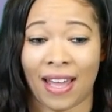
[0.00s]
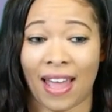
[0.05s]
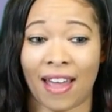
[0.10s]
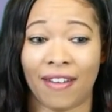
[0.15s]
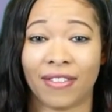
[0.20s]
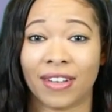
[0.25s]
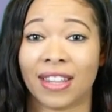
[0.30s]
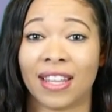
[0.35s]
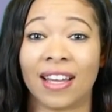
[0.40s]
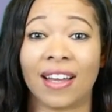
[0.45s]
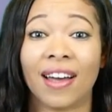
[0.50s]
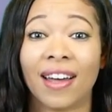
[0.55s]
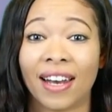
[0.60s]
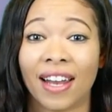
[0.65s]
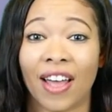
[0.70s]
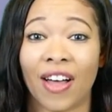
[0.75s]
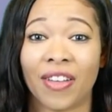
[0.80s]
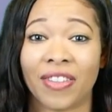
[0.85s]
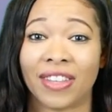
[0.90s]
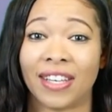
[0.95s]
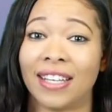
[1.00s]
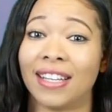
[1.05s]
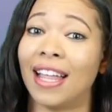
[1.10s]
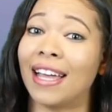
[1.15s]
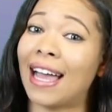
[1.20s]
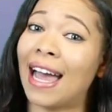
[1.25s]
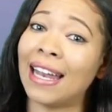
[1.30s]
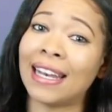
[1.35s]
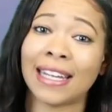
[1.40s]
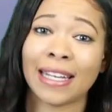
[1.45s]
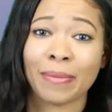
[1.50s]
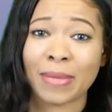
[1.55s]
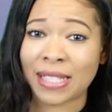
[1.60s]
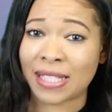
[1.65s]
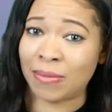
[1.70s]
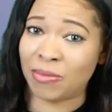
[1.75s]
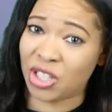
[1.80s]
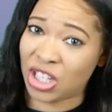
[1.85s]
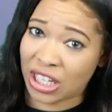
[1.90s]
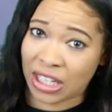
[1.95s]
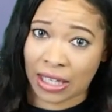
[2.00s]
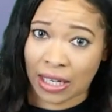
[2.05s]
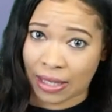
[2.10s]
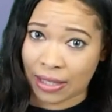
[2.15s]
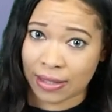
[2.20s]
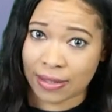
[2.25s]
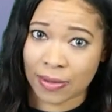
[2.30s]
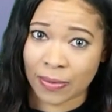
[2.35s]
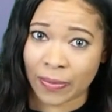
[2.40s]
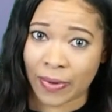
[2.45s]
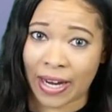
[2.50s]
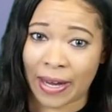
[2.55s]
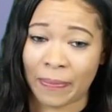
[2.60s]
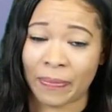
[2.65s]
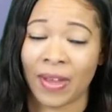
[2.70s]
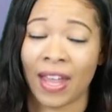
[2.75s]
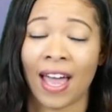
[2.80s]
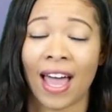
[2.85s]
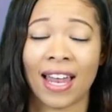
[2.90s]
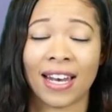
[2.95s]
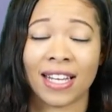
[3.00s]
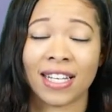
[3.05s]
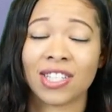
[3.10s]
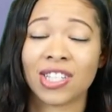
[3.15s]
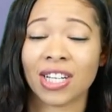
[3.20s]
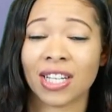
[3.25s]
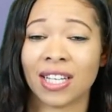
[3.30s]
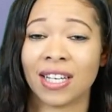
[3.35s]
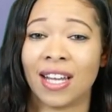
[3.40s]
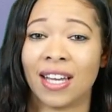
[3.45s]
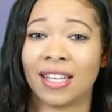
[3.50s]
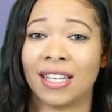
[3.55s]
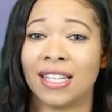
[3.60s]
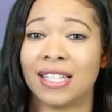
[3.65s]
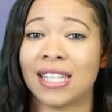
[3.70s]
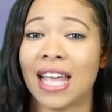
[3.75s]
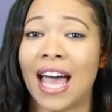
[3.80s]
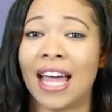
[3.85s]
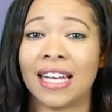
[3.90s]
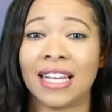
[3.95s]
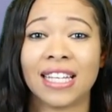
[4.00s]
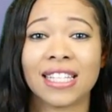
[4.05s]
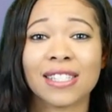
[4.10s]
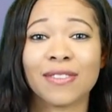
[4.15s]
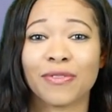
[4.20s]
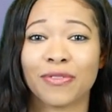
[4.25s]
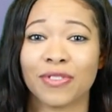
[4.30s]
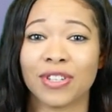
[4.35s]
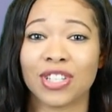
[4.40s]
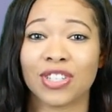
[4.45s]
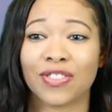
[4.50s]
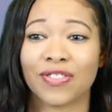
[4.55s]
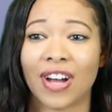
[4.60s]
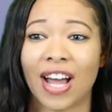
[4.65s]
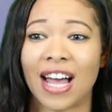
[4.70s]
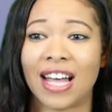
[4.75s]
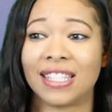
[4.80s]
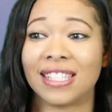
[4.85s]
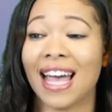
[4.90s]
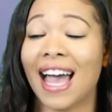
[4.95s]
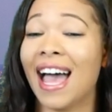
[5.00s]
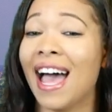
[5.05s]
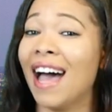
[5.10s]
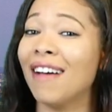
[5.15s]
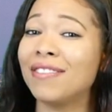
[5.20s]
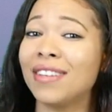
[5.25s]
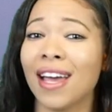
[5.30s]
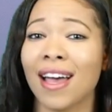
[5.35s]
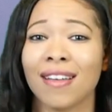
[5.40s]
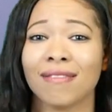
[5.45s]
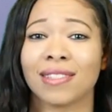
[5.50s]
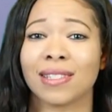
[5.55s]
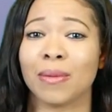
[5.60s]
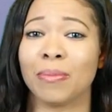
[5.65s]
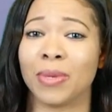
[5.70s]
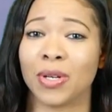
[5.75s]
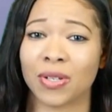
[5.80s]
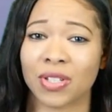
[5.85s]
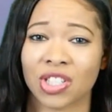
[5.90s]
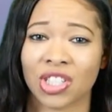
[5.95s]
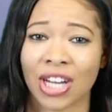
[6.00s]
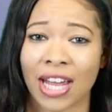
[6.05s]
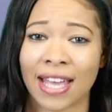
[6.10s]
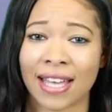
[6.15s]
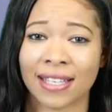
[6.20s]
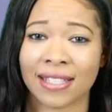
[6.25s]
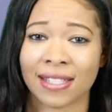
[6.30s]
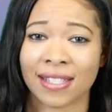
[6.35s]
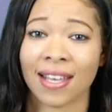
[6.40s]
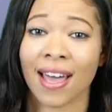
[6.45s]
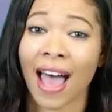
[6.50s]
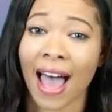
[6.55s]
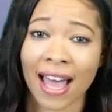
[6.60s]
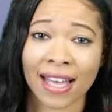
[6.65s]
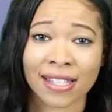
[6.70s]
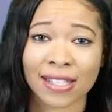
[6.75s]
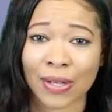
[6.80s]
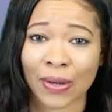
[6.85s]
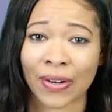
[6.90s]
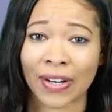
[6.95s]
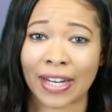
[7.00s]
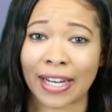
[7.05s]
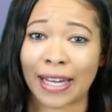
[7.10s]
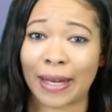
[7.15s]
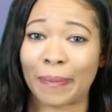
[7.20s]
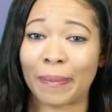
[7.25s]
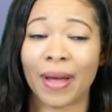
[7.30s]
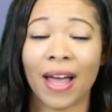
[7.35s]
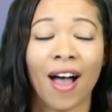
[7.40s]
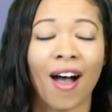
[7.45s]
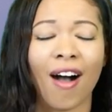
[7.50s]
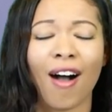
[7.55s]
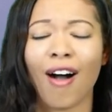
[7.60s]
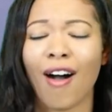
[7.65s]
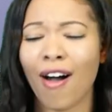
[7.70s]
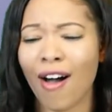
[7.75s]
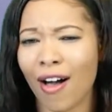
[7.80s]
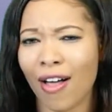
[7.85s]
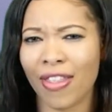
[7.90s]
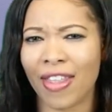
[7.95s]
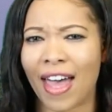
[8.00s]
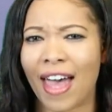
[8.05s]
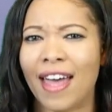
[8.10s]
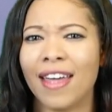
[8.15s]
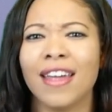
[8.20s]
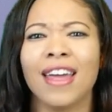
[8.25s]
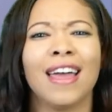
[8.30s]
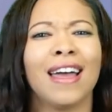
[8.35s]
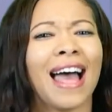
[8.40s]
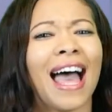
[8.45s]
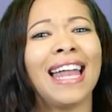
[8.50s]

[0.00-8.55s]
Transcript: everything unhealthy. Like, I need me some chicken nuggets, right? I need chicken nuggets. I need some French fries. I have to have some milkshakes, ice cream, all that.